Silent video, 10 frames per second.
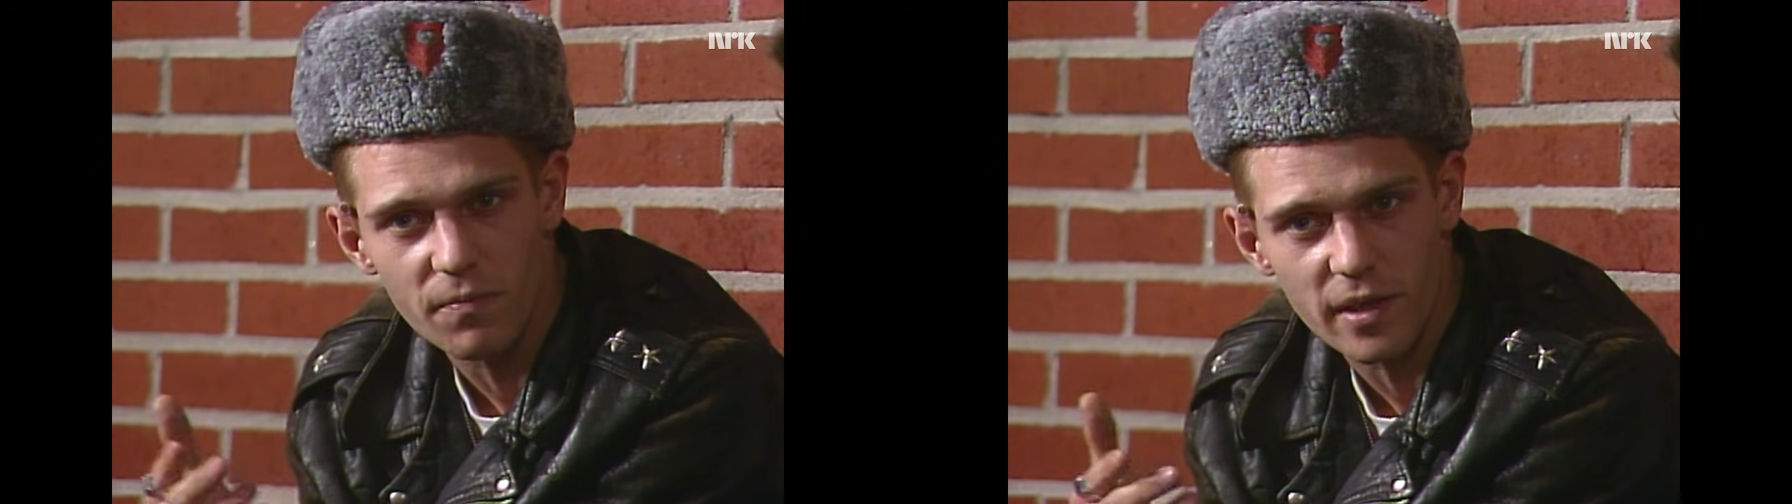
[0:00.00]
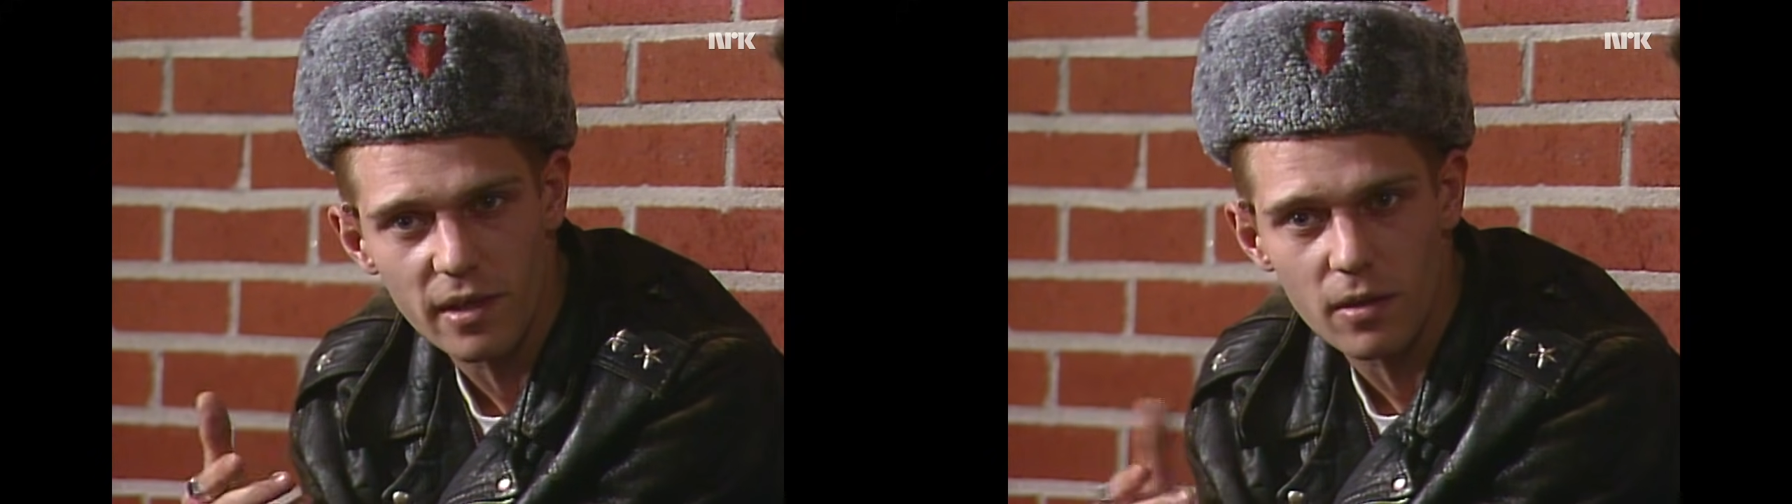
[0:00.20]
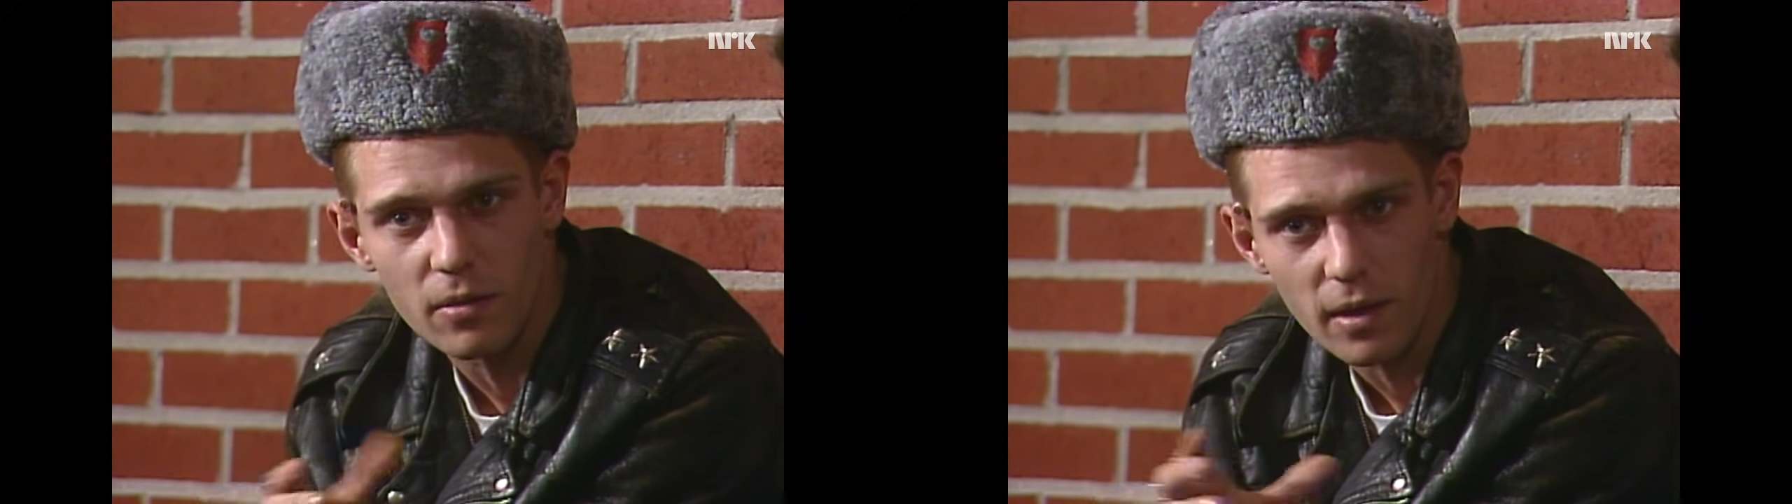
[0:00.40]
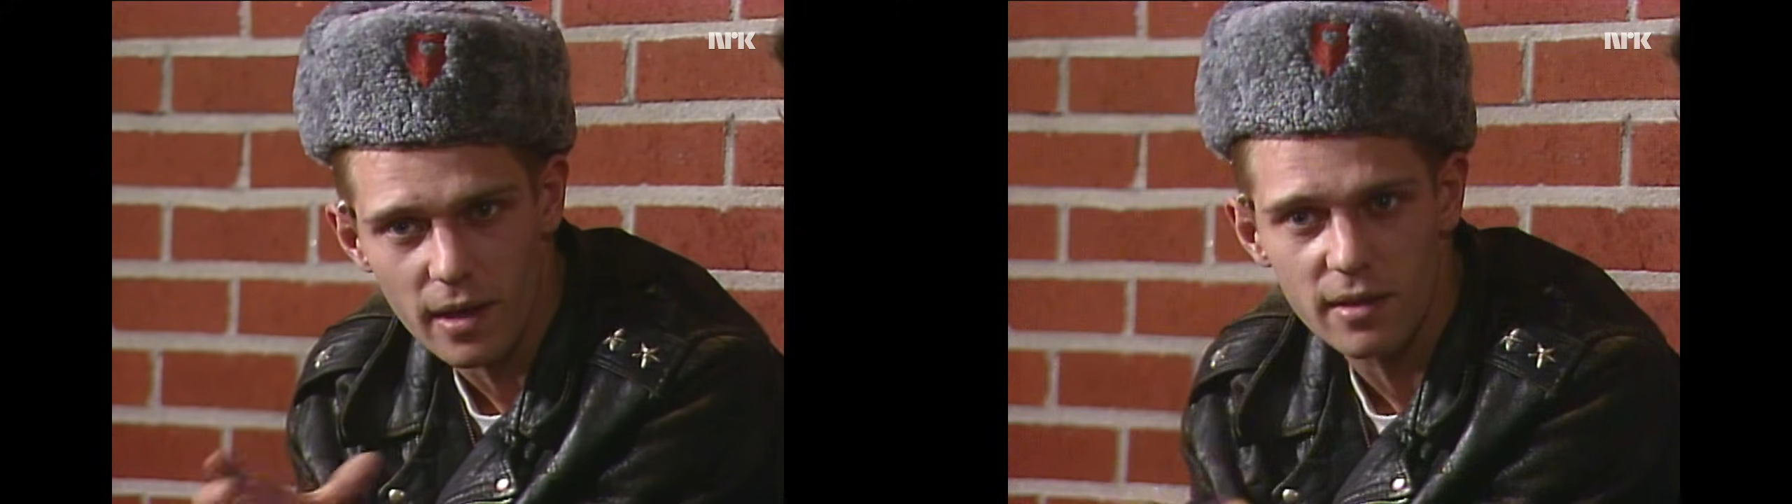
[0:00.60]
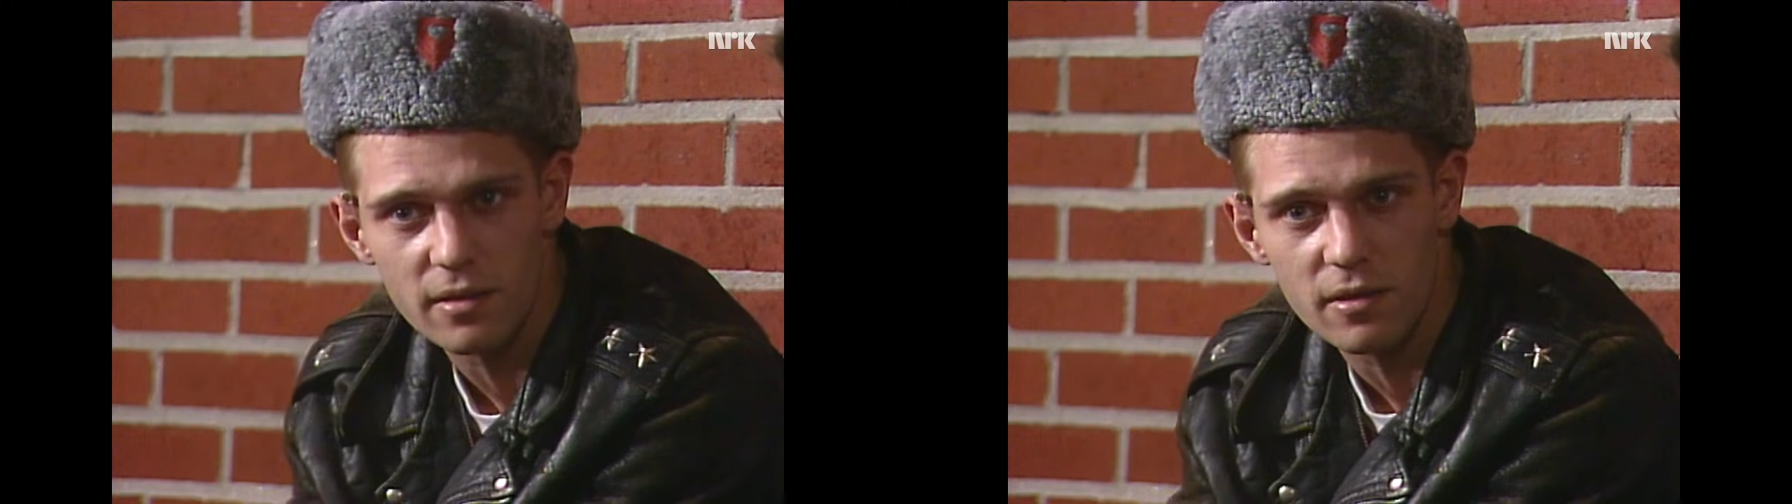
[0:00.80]
video,
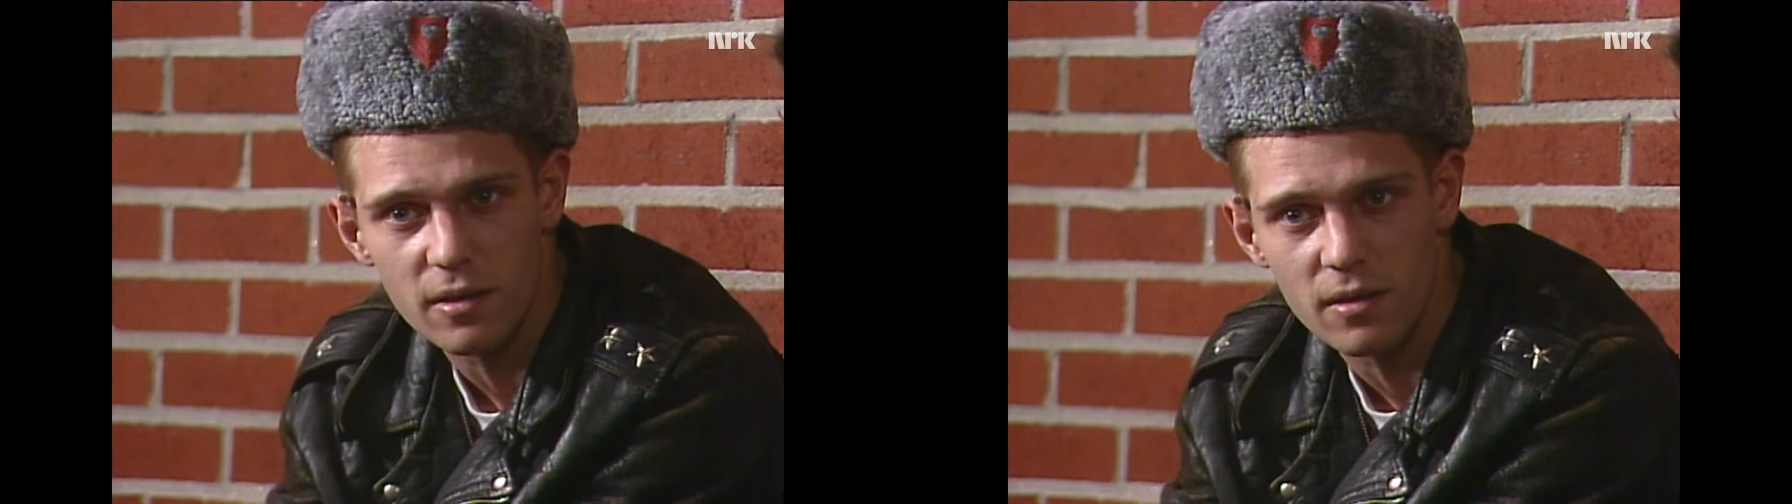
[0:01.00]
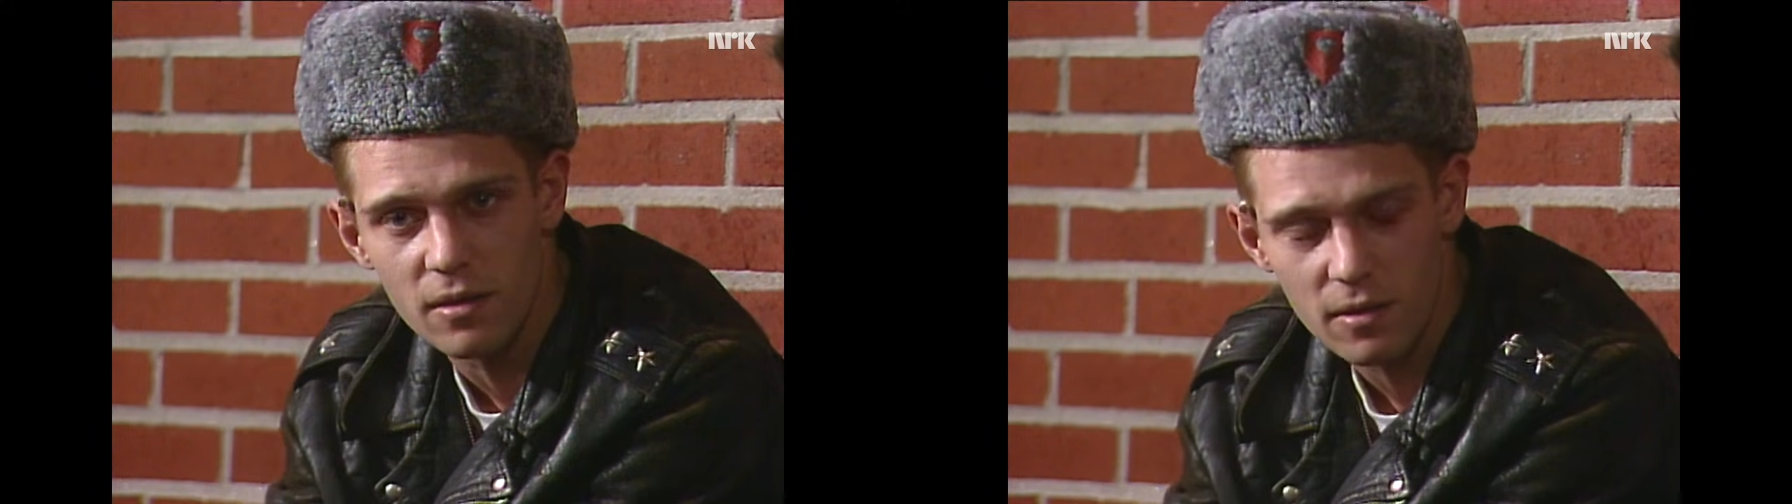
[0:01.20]
and